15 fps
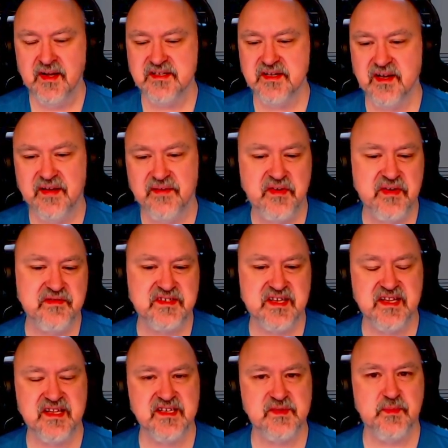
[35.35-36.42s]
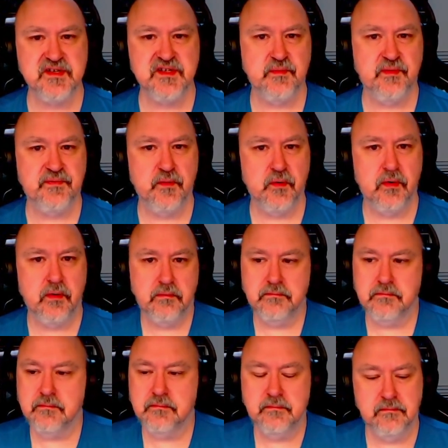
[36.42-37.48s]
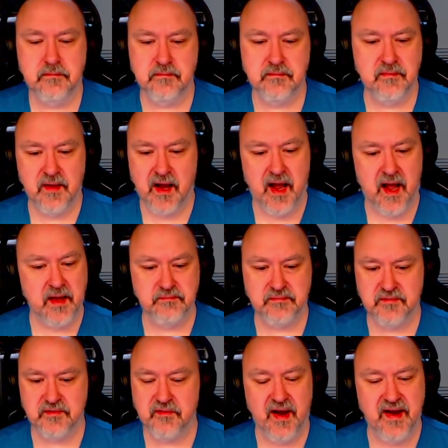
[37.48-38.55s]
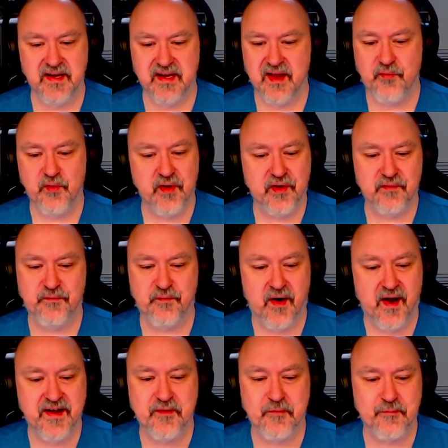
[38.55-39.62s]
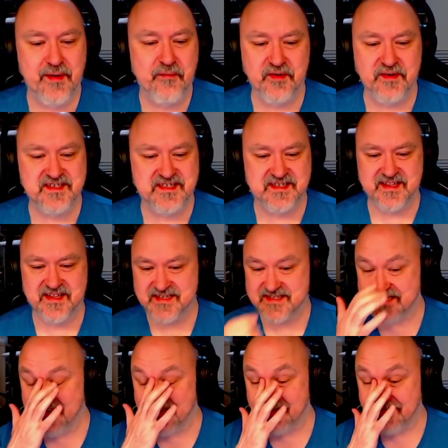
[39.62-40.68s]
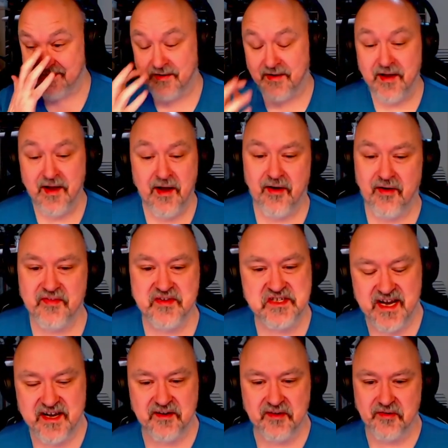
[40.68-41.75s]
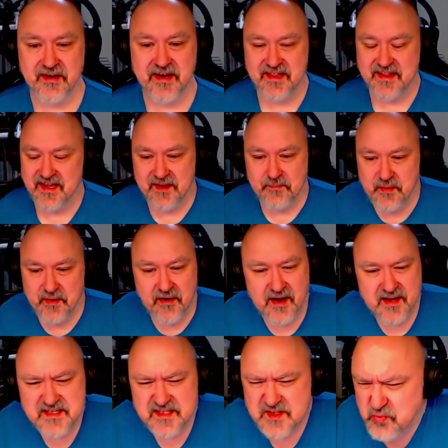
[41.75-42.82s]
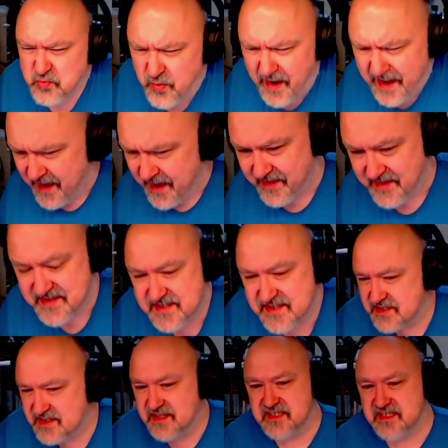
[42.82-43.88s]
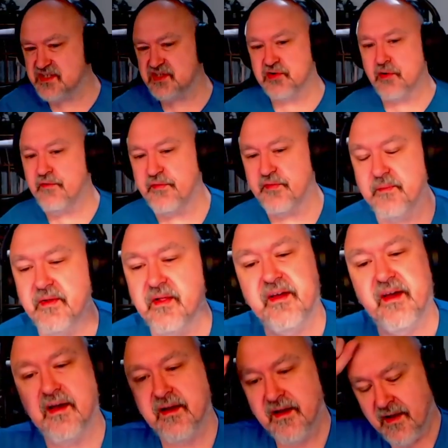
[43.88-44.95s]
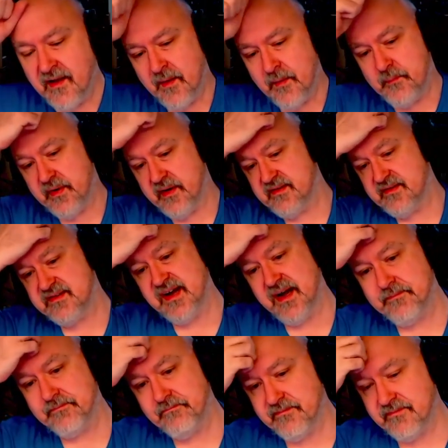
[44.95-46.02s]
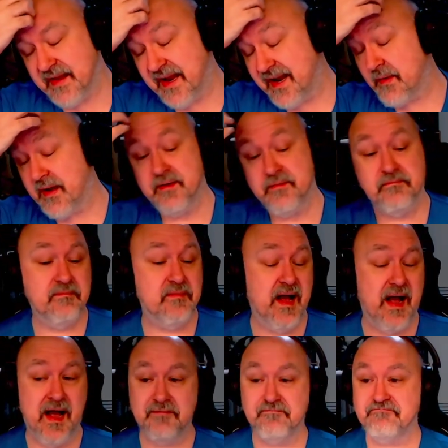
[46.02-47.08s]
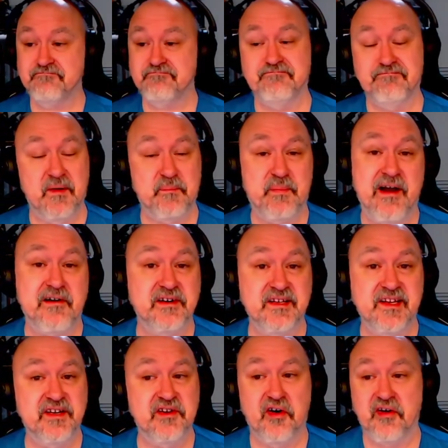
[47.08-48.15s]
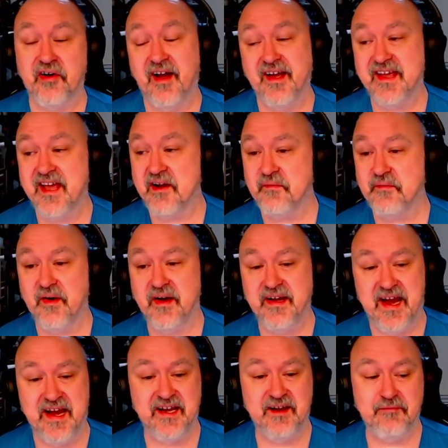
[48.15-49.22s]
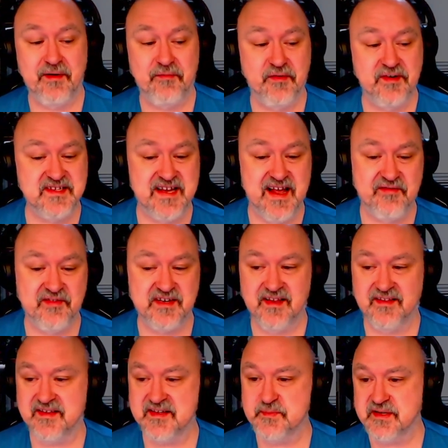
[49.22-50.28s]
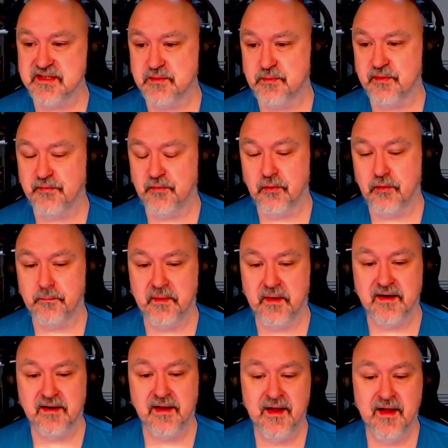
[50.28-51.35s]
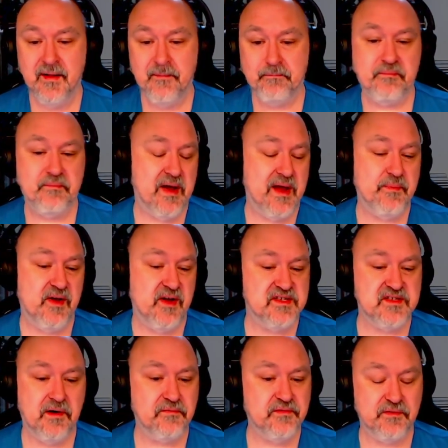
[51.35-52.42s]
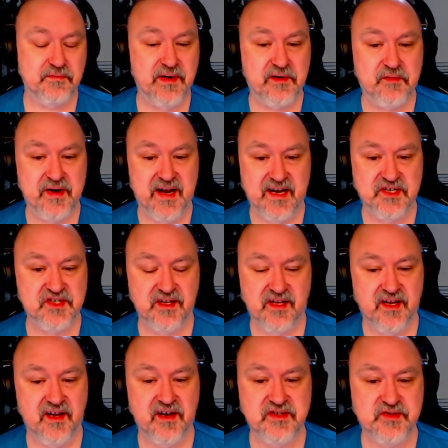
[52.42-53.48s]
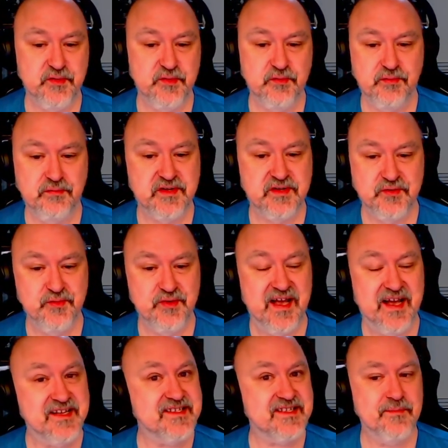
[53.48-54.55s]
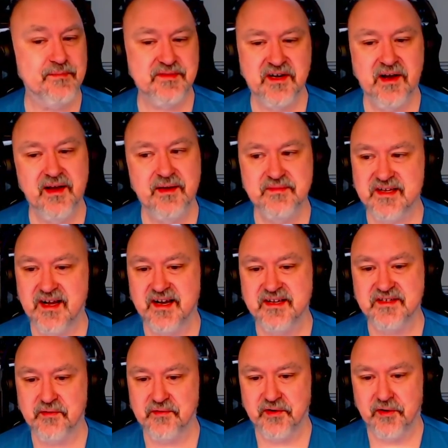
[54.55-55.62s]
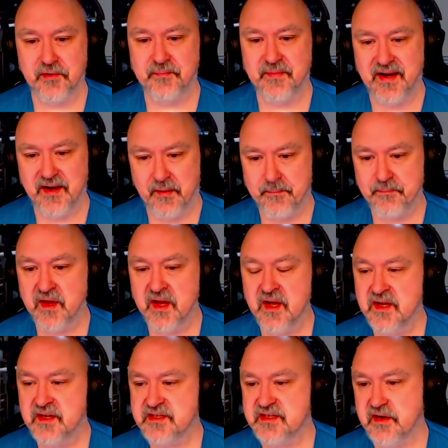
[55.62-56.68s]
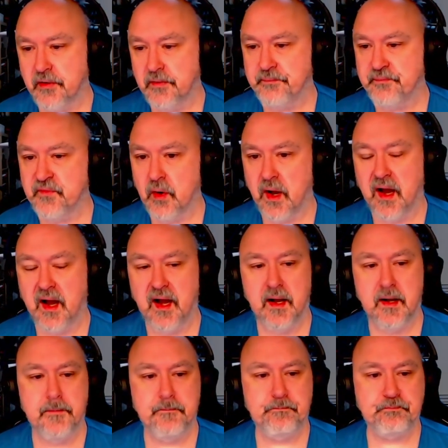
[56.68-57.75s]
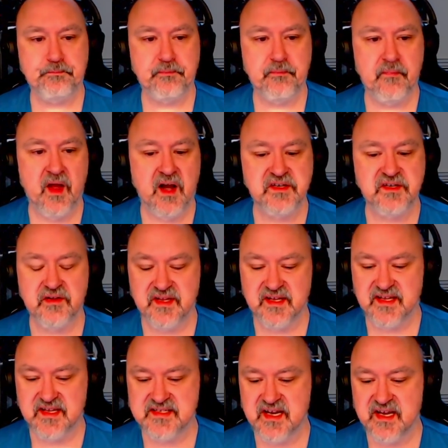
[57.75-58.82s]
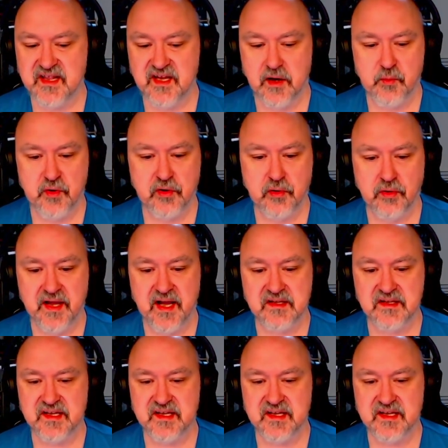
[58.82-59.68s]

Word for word: So if you've seen this puzzle before, I, uh, great if you can find a reference to this in on the channel or anything, but I swear this is so familiar. But um, Anyway, uh, apparently not. I cannot find any reference to having done this puzzle before, but maybe I solved it recreationally. I do do that sometimes. I don't know. Anyway, so um, I don't think there's anything I want to call out.